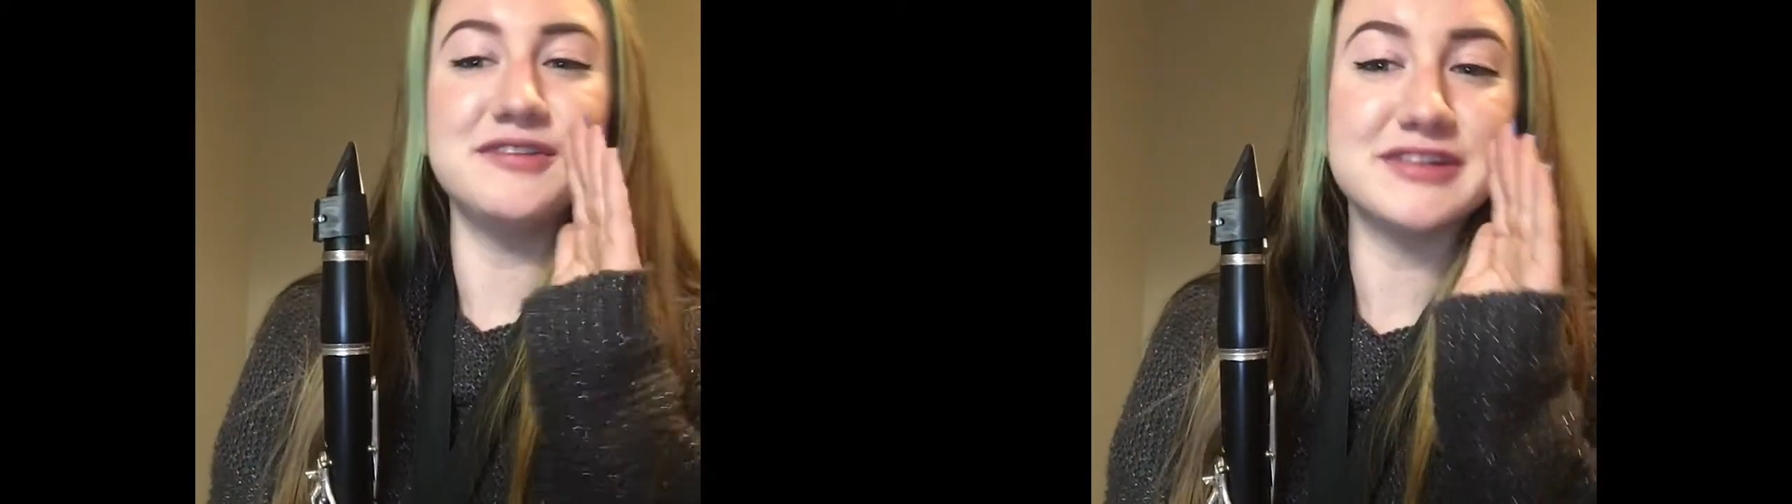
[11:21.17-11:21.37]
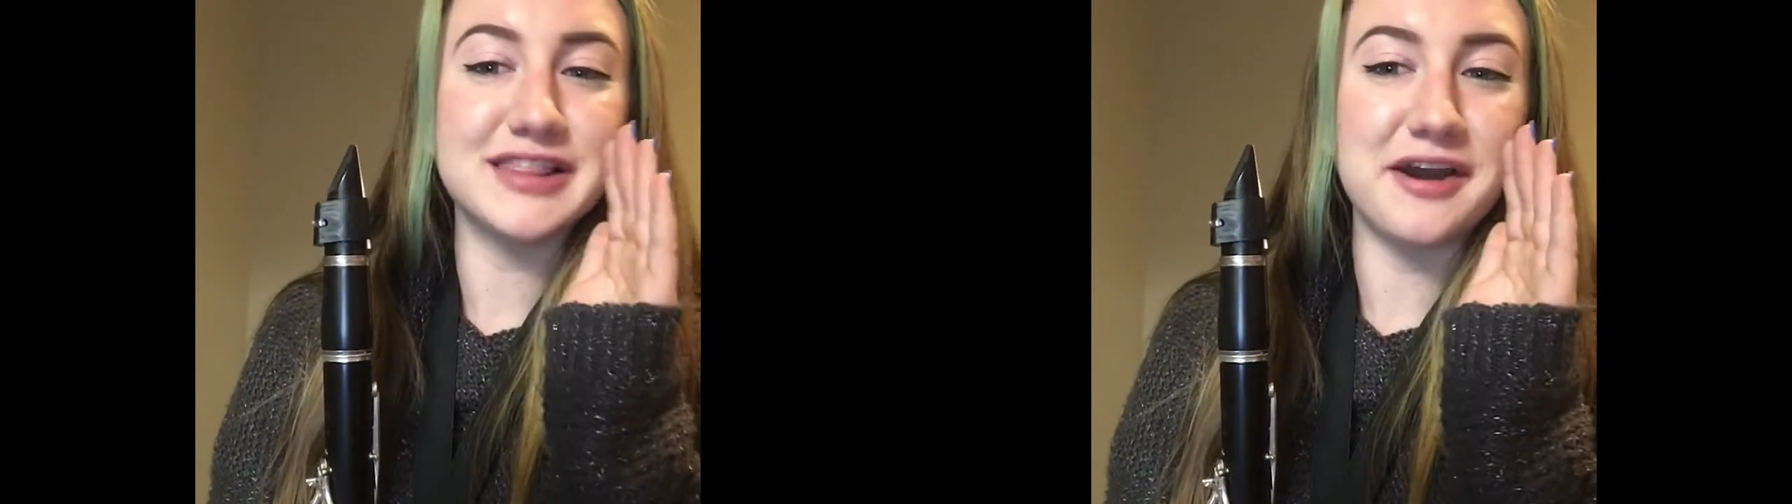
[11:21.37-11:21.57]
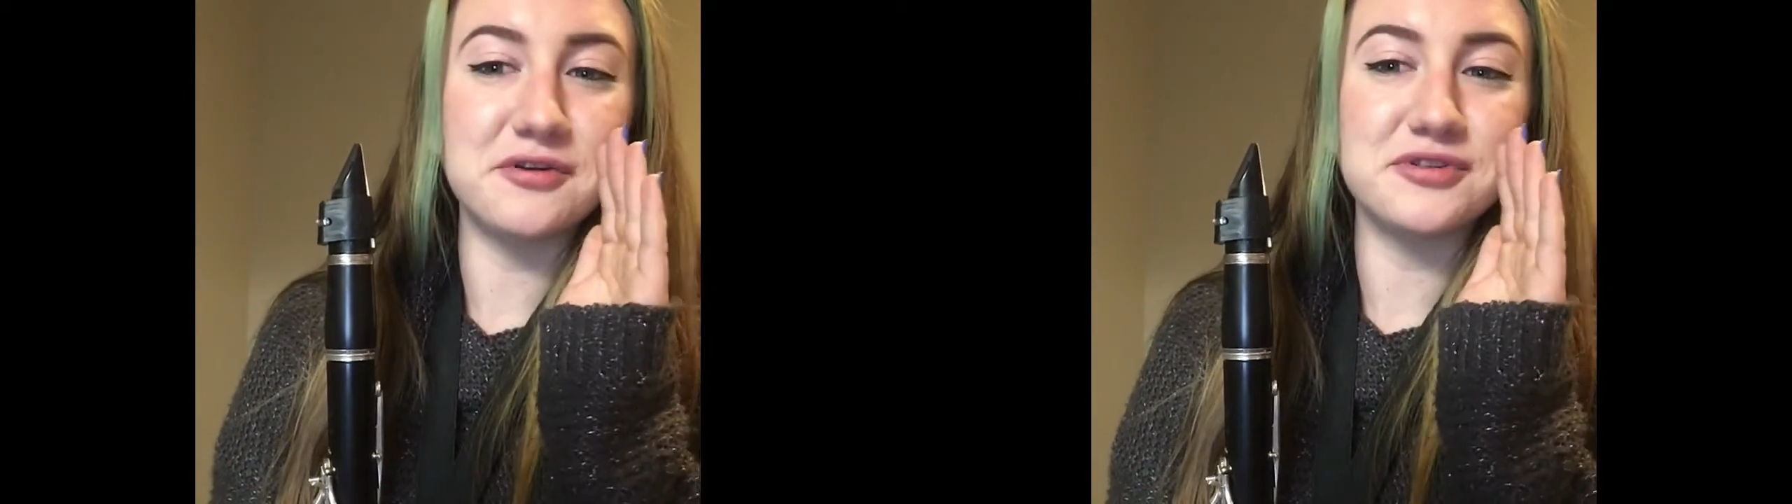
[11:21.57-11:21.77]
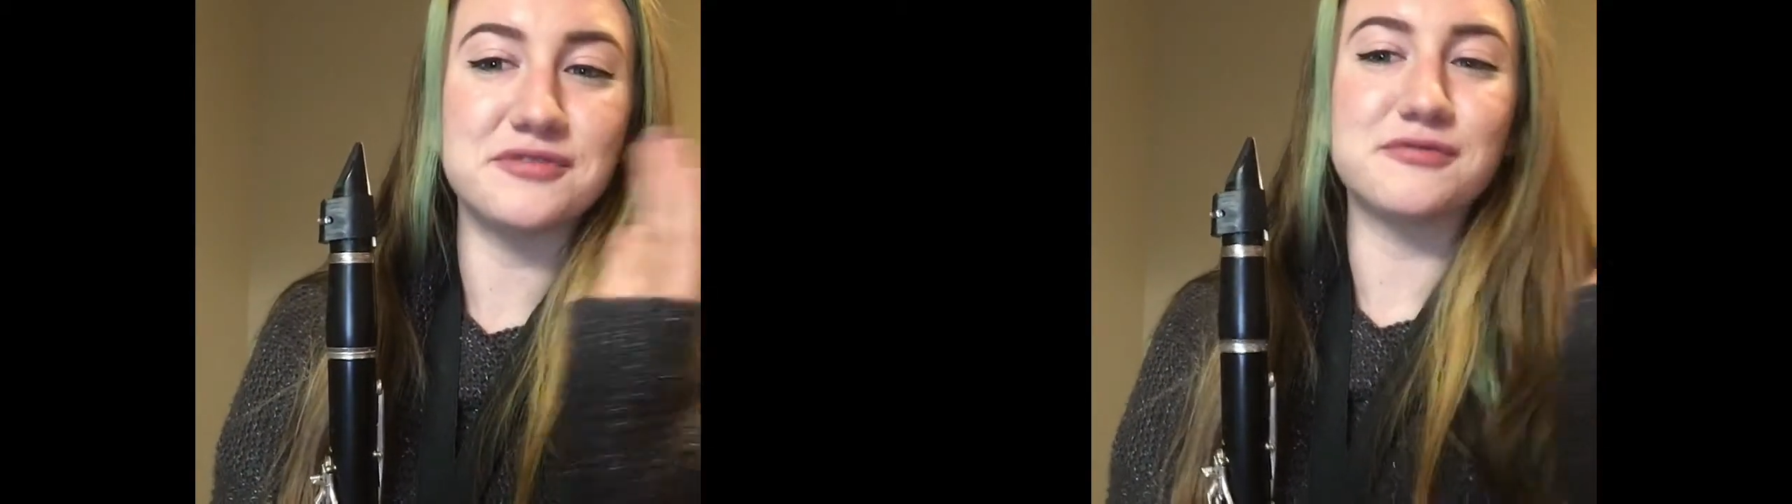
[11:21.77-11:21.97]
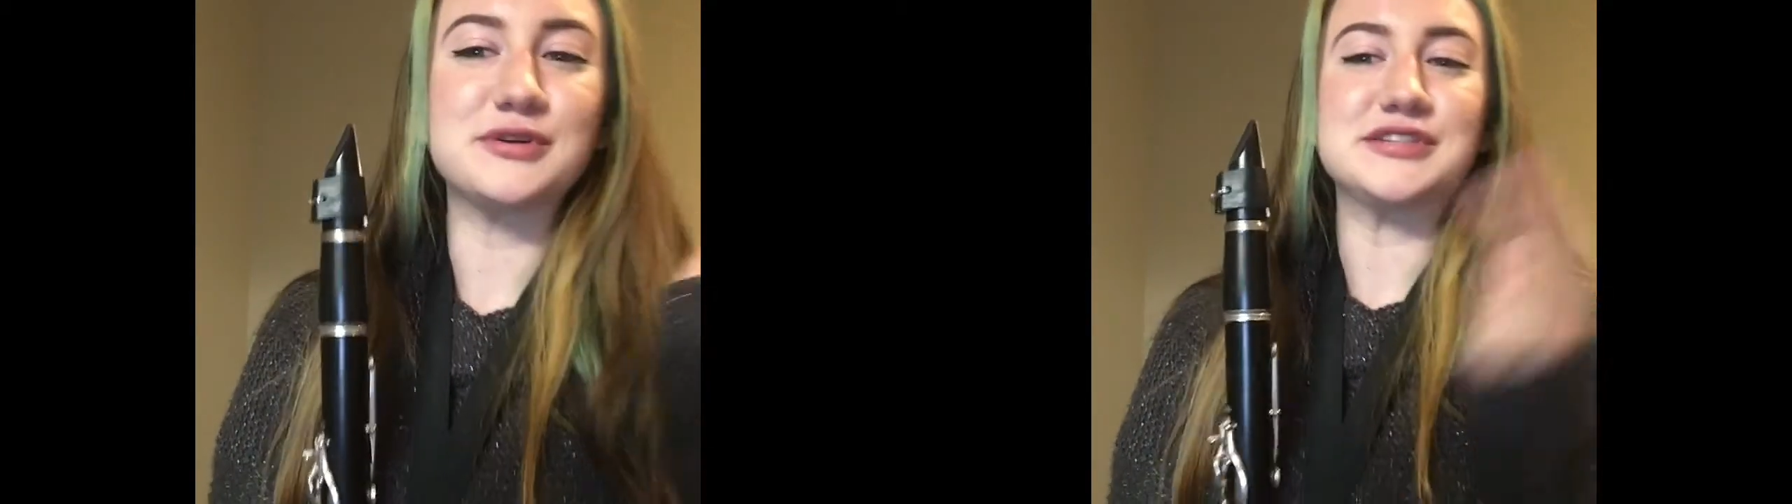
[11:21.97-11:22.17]
even louder
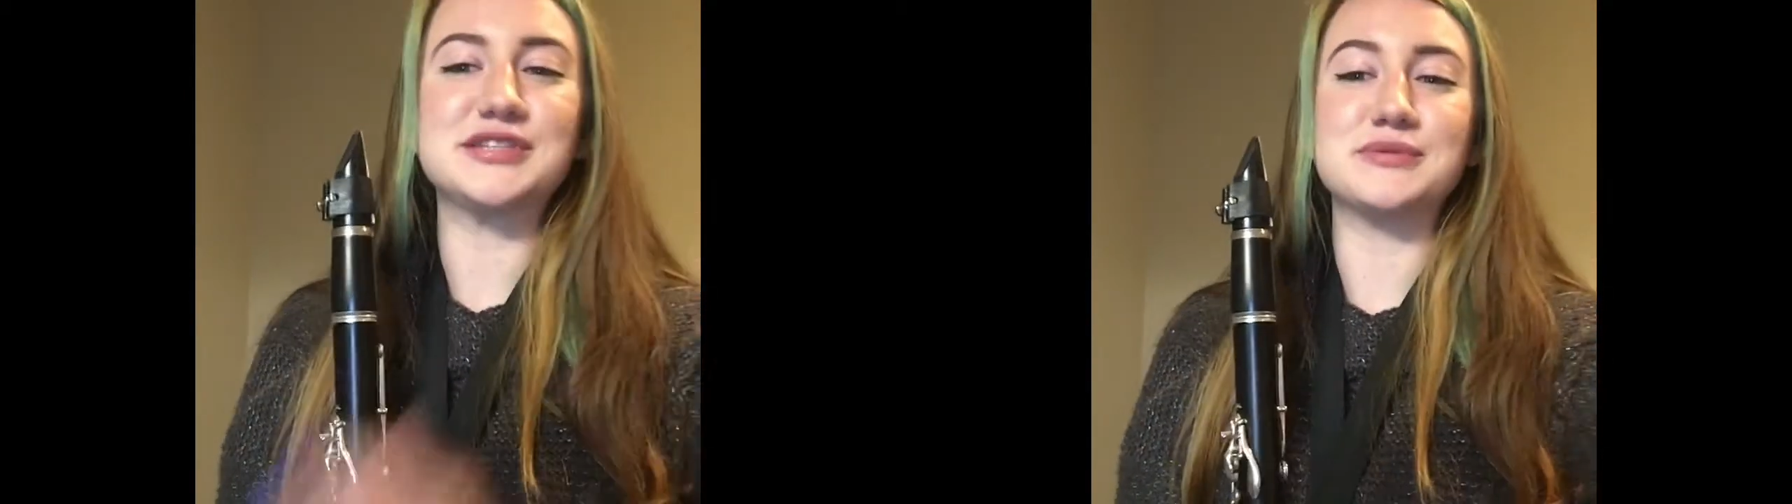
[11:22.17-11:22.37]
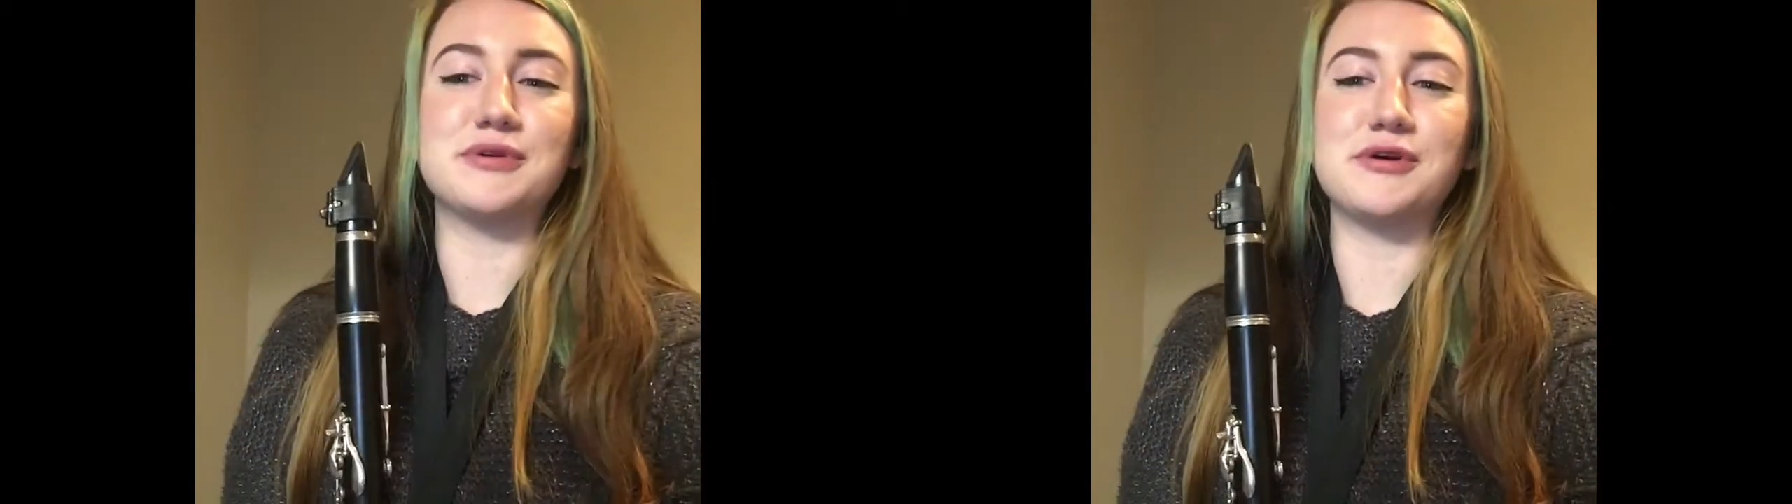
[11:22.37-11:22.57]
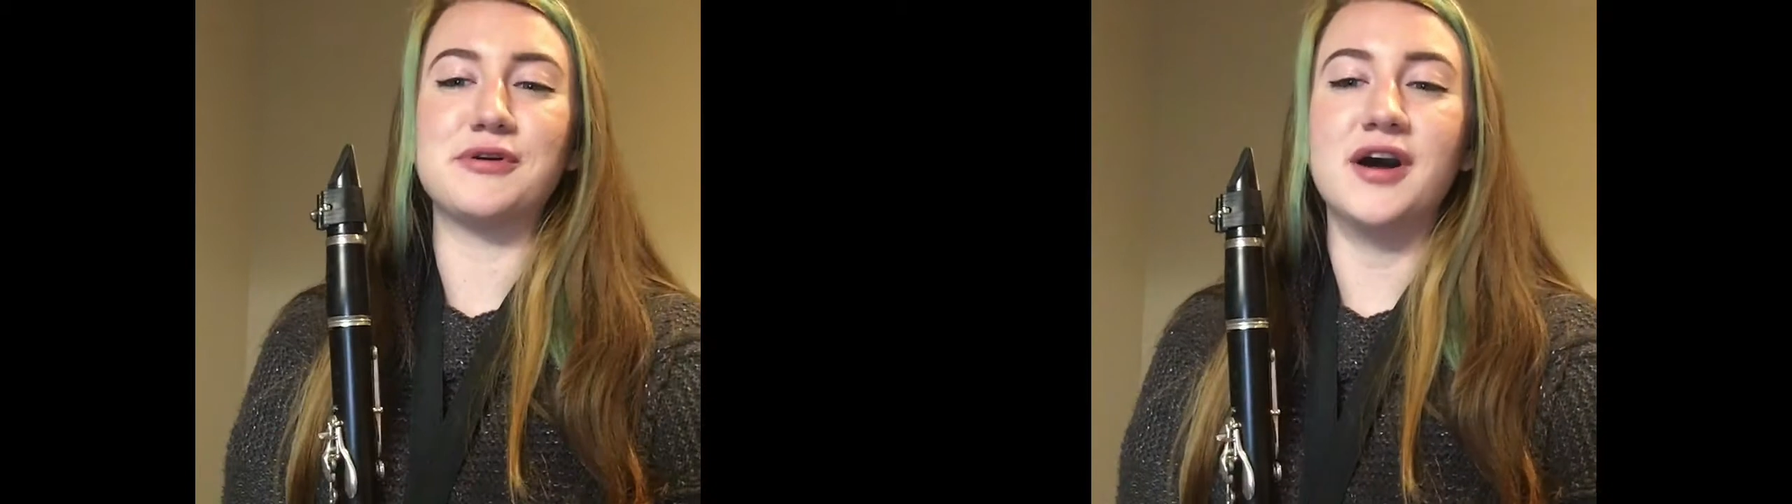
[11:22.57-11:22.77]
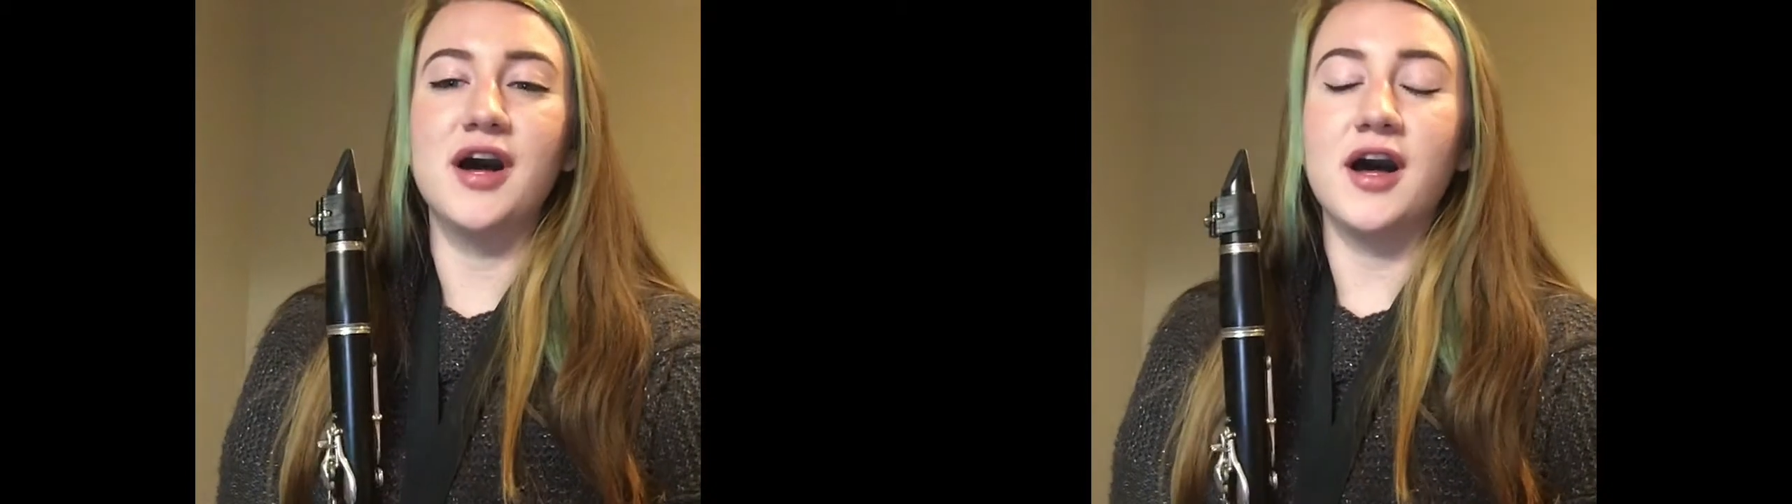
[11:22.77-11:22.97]
than fortissimo.